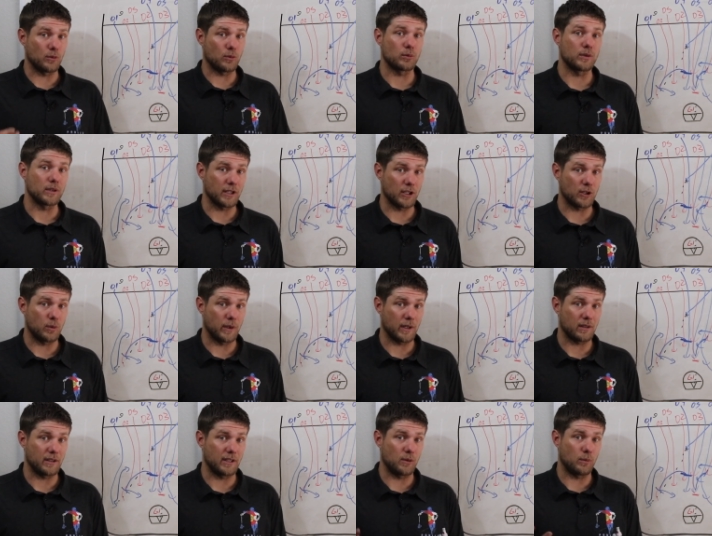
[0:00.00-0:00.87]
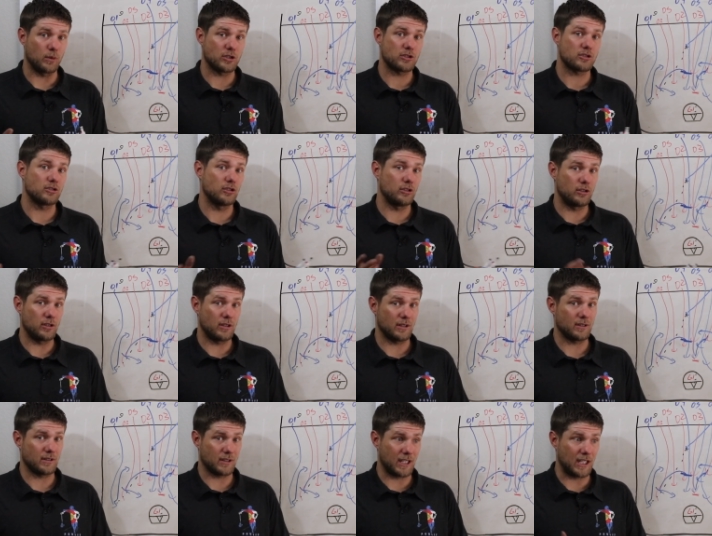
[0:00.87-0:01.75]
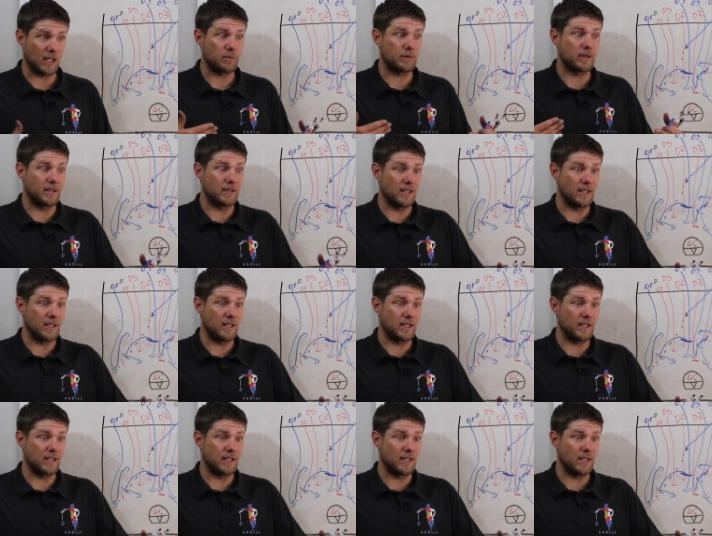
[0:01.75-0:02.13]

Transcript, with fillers: really quickly, which should keep the